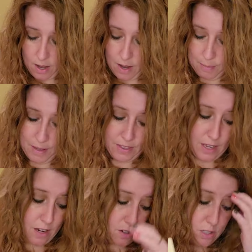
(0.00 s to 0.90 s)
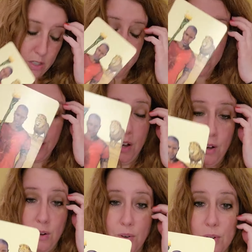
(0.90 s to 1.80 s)
Um, and they are
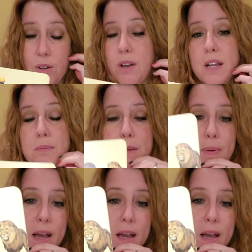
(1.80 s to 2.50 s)
so incredibly